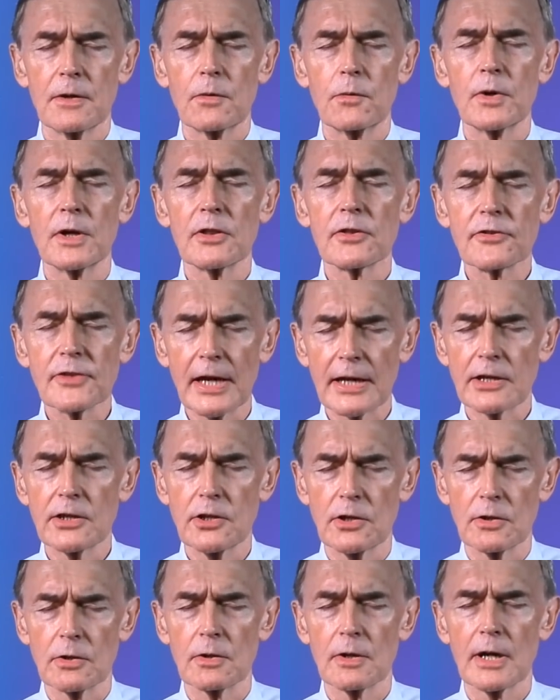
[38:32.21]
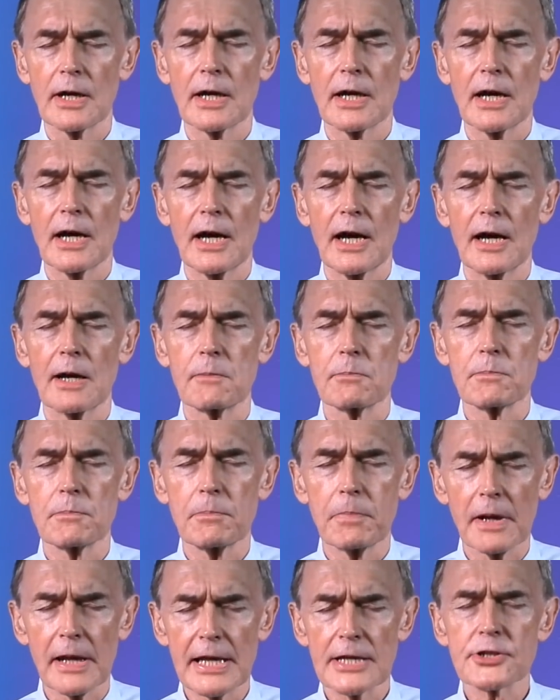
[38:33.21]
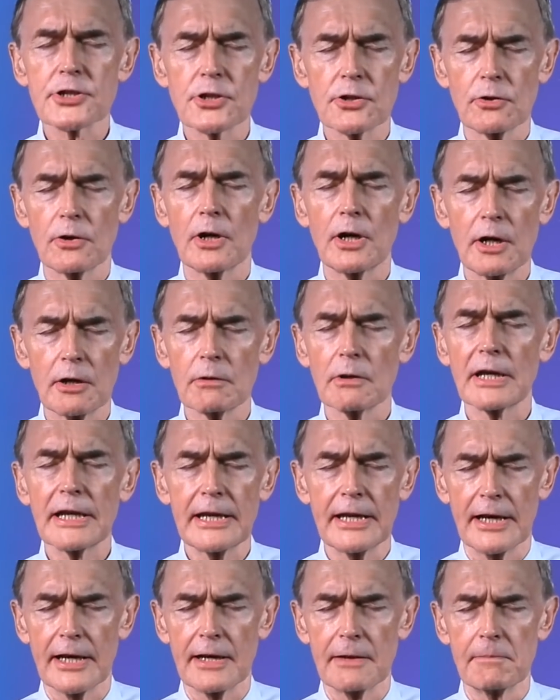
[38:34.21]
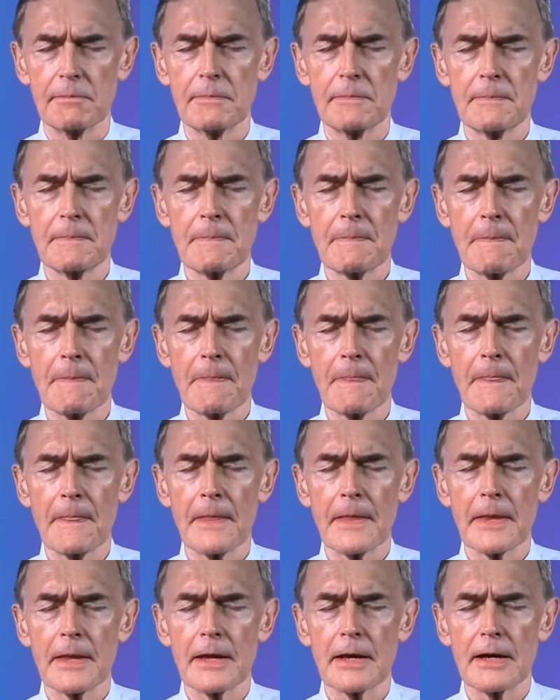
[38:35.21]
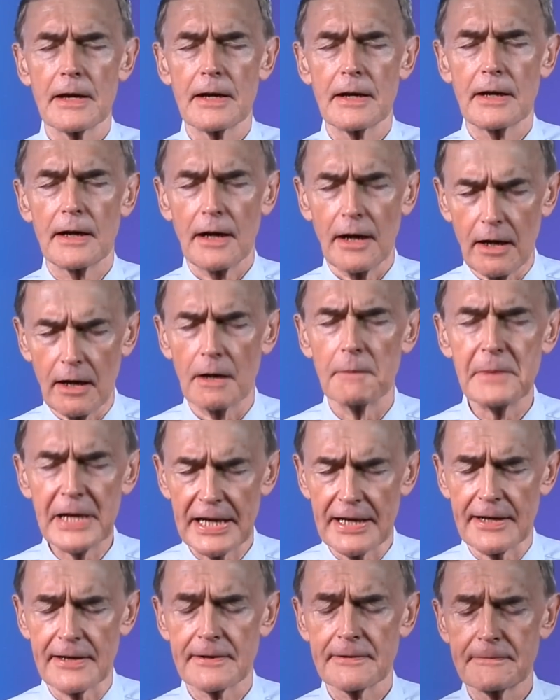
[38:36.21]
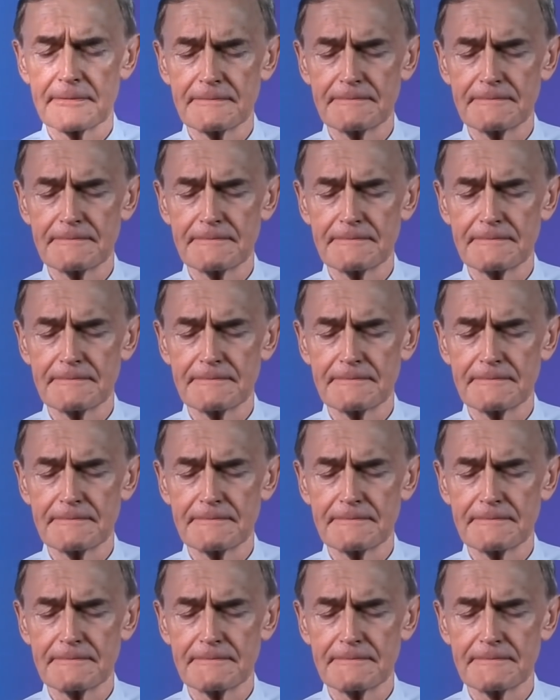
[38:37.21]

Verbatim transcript: We thank you and bless your holy name. Amen.